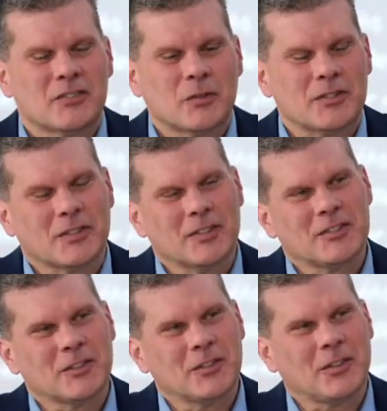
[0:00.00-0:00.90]
So it's a,
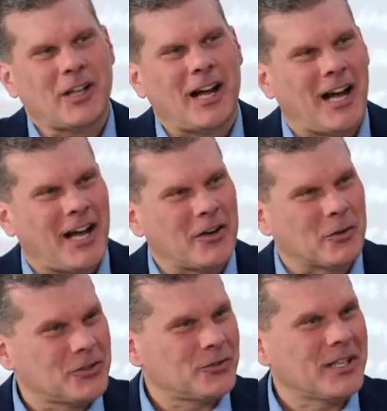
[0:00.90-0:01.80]
it's a little odd
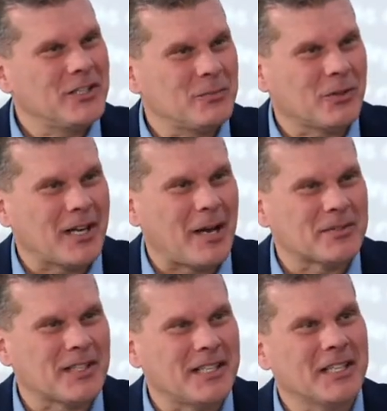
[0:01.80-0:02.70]
or strange,
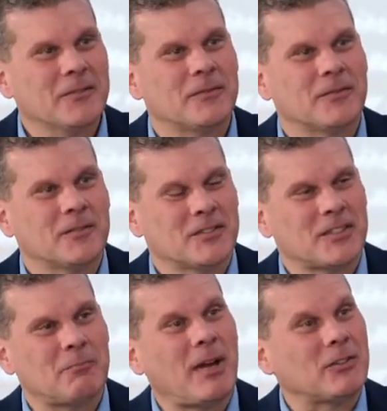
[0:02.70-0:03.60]
perhaps, then, if
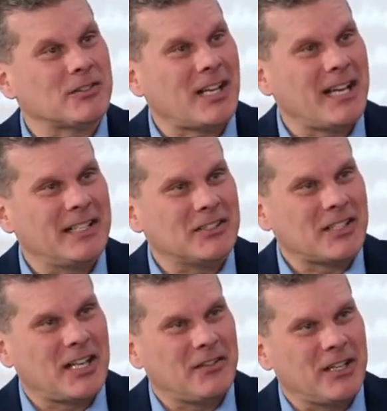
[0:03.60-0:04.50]
Z Mount Zion is
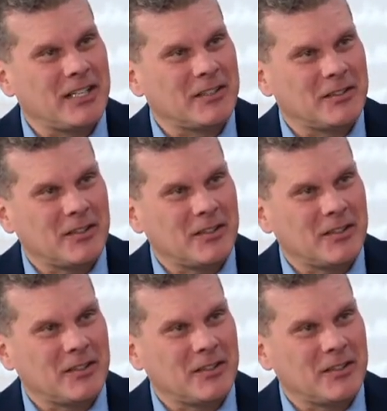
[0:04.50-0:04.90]
kind of a,